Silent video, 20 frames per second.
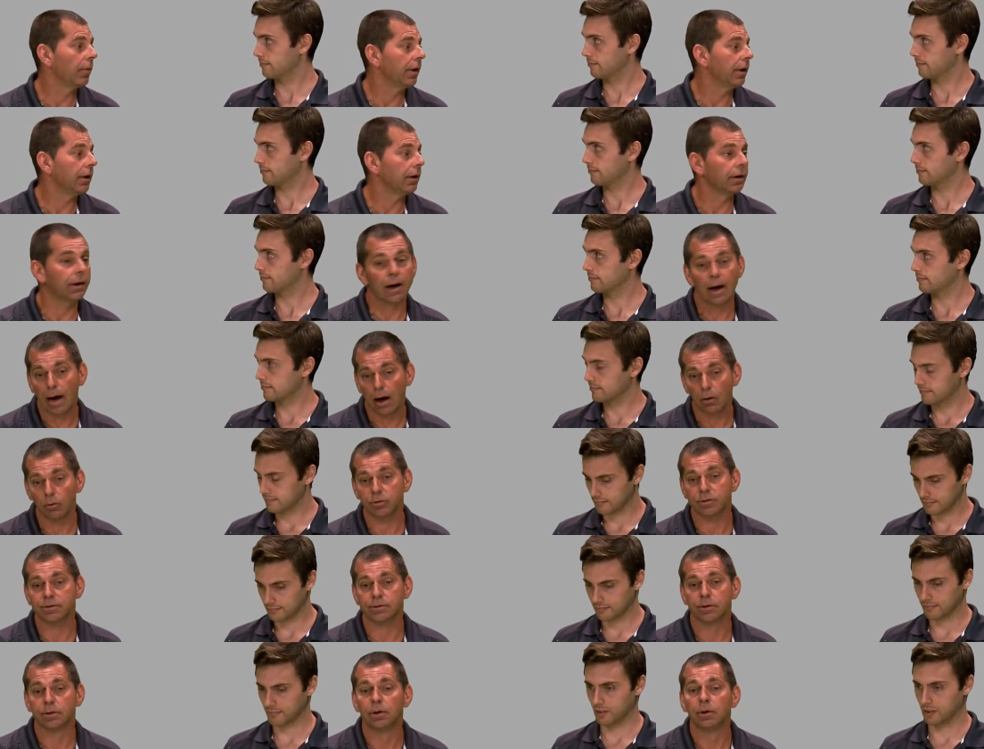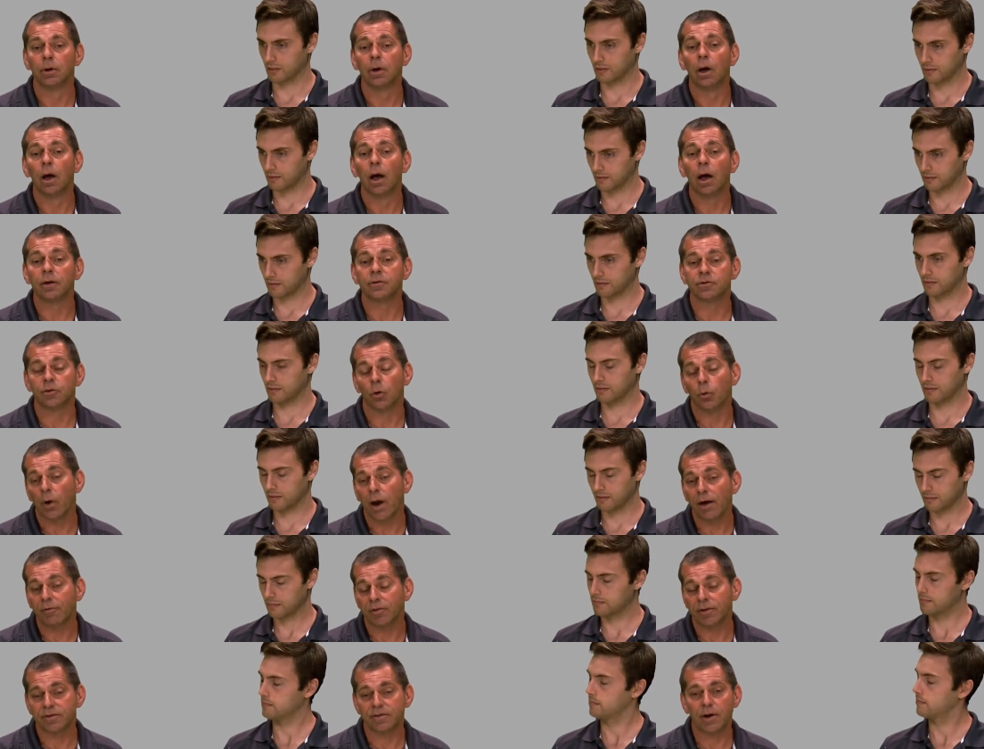Speaker 1: the house. So we
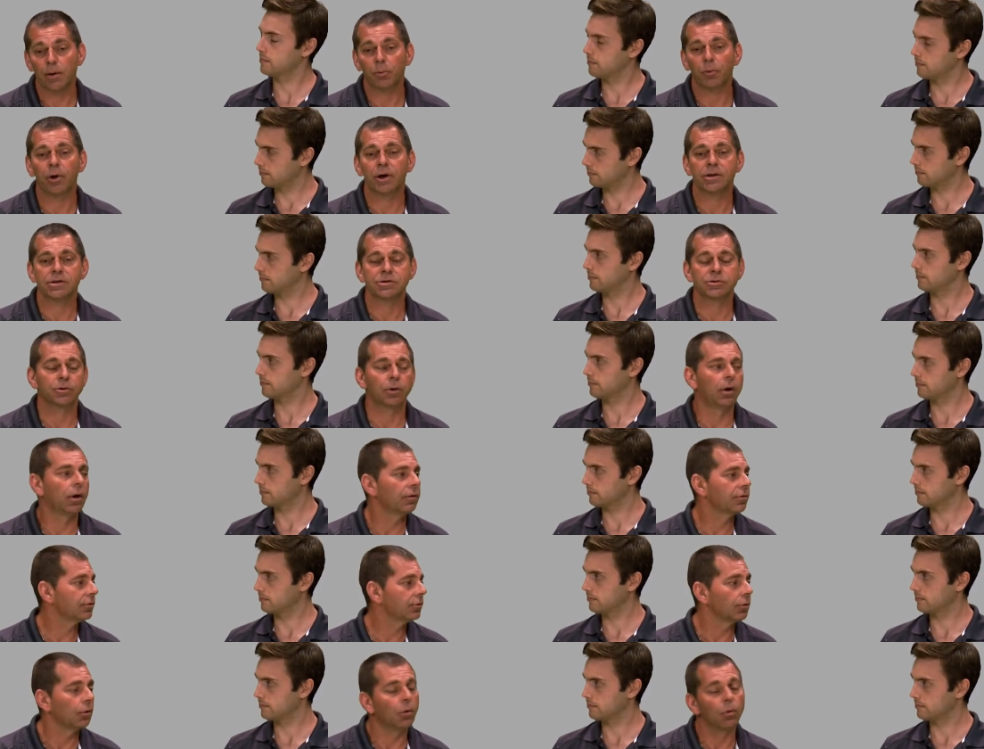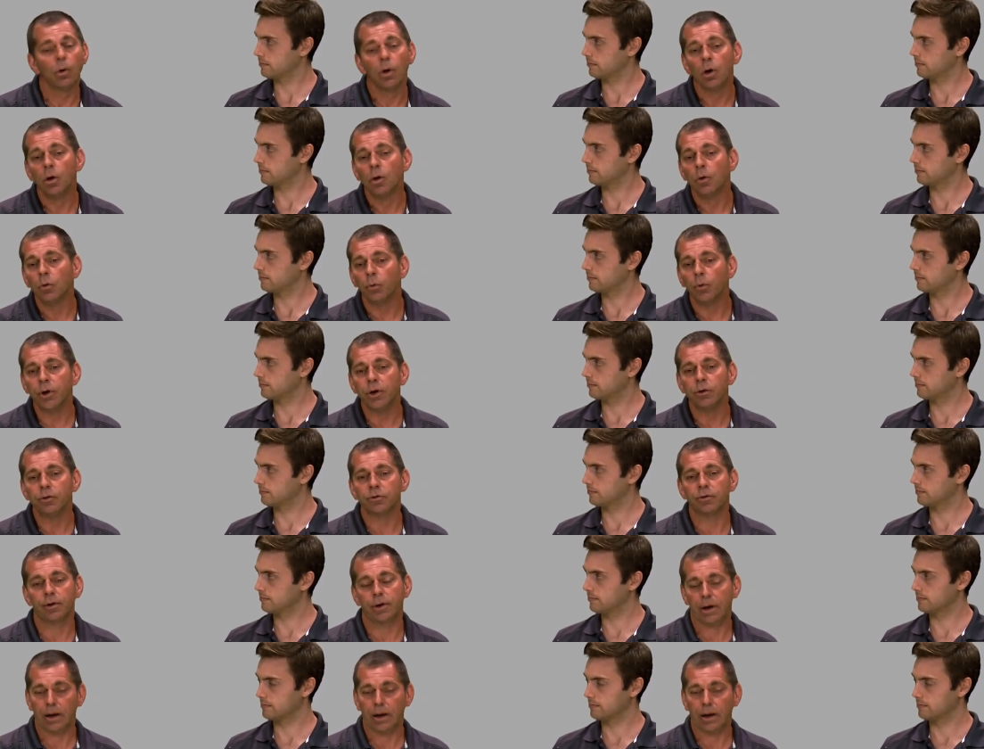have to separate the soil. So we use an